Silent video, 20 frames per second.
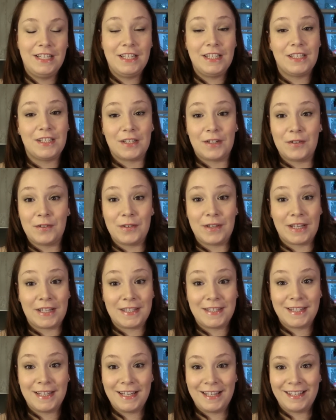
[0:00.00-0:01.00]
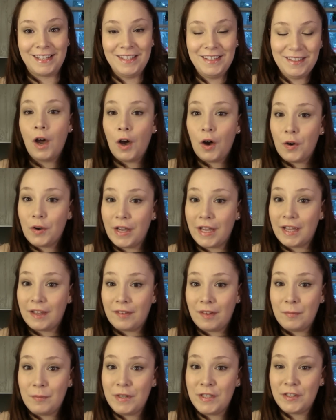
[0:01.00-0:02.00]
So that's that. Okay,
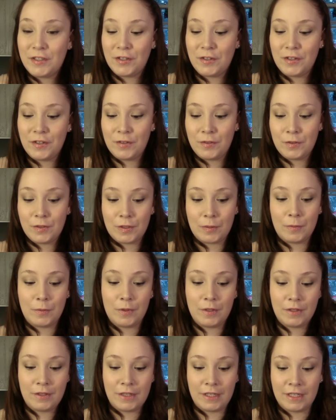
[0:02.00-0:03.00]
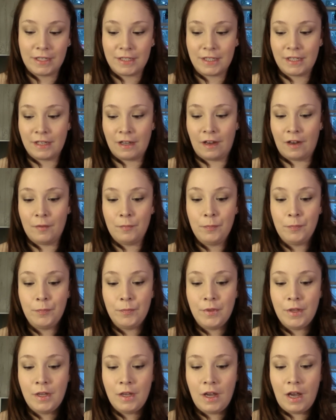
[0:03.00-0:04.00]
let me show you some of the things I got.
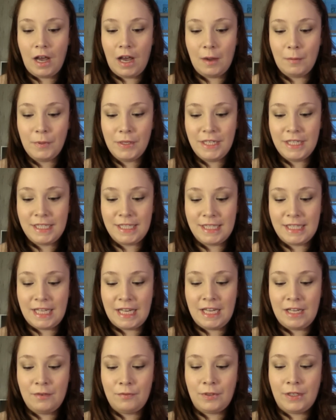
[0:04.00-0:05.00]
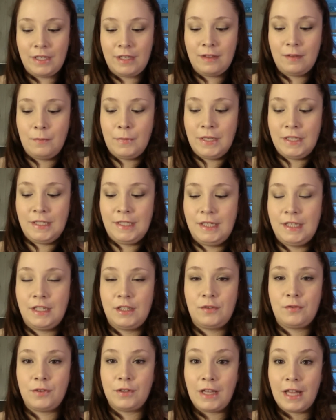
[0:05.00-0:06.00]
I'm going to save like the best
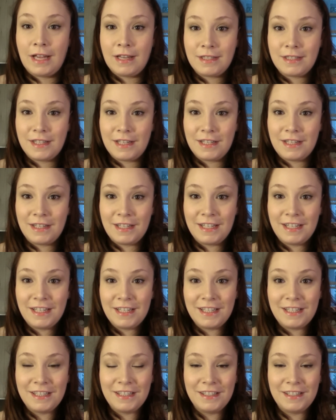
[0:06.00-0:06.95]
things for last, I think.